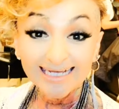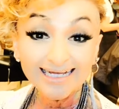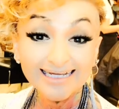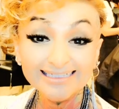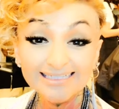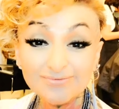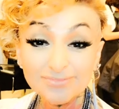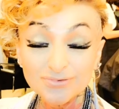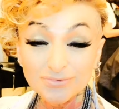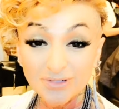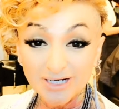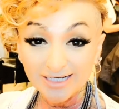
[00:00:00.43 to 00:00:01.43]
Hi
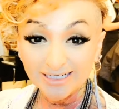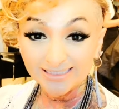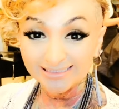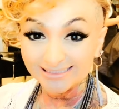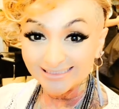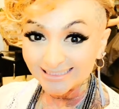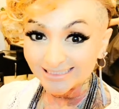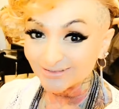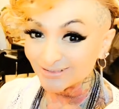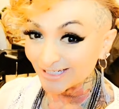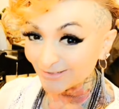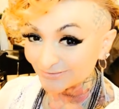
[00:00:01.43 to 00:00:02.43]
everyone,
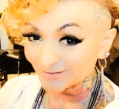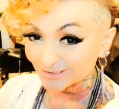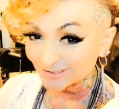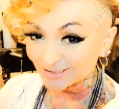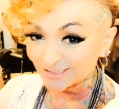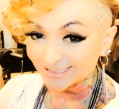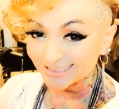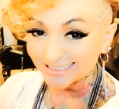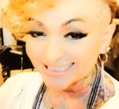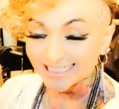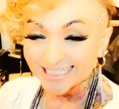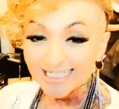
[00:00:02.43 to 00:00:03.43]
good afternoon.
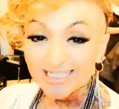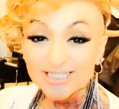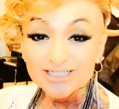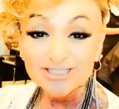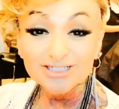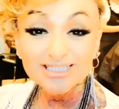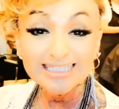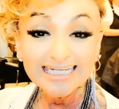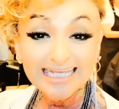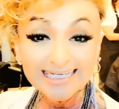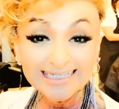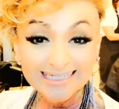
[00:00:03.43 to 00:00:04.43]

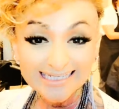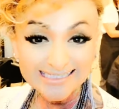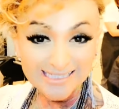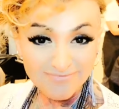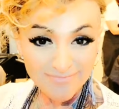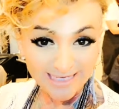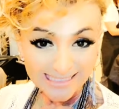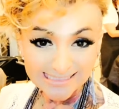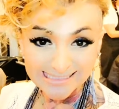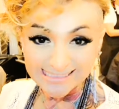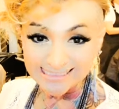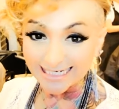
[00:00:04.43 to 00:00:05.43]
Today is
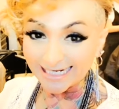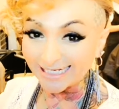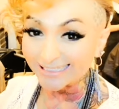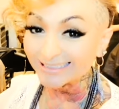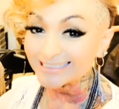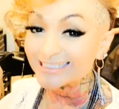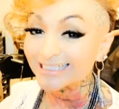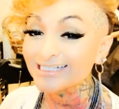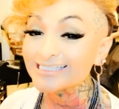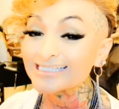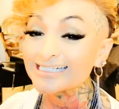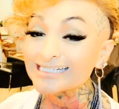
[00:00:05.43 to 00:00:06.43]
amazing day. The
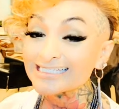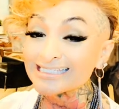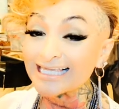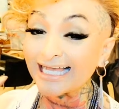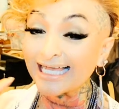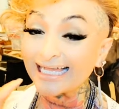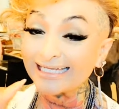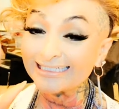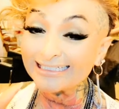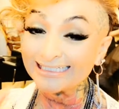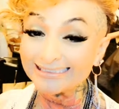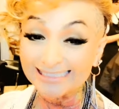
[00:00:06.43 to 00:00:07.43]
sun is in the
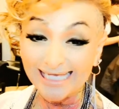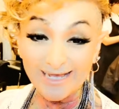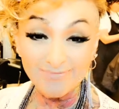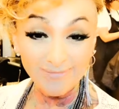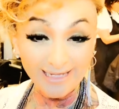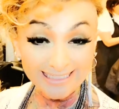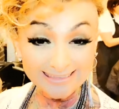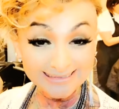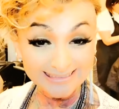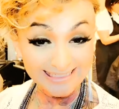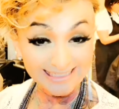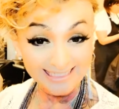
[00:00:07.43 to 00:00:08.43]
sky, it's
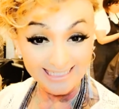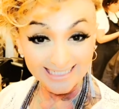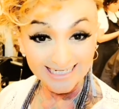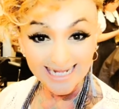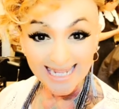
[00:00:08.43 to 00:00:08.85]
amazing.